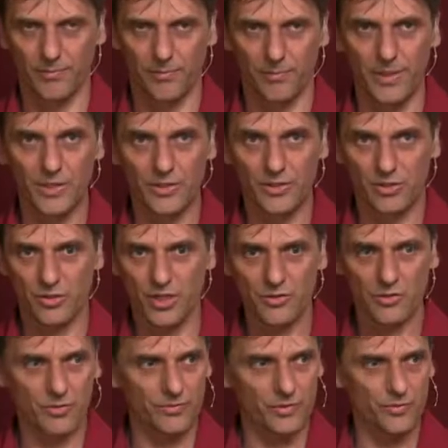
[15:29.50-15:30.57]
bigger
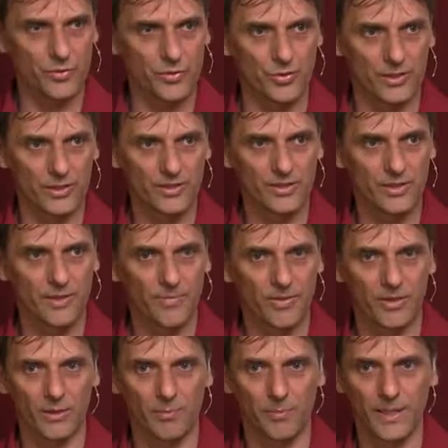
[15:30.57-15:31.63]
structure of those sugars,
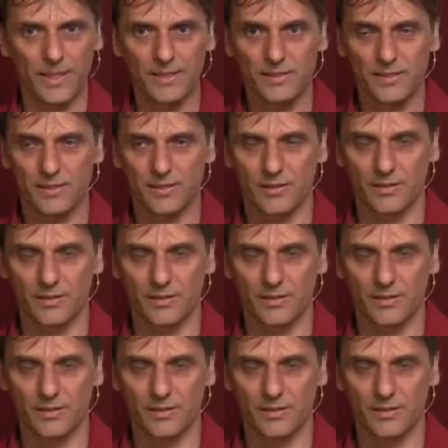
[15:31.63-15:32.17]
the plants,